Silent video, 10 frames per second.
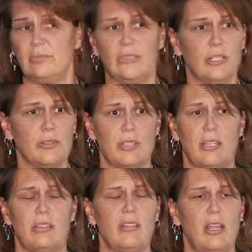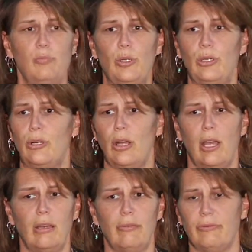There's a number
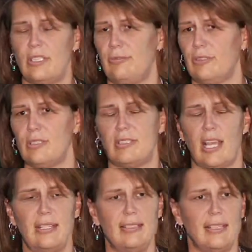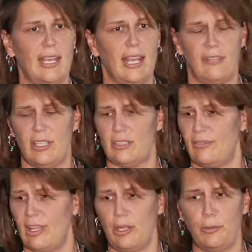of different sites that have these
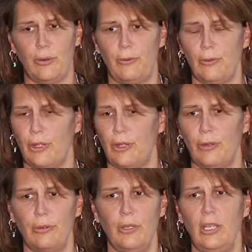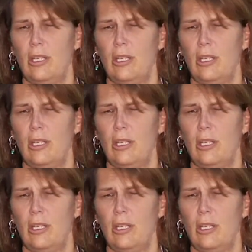available for you.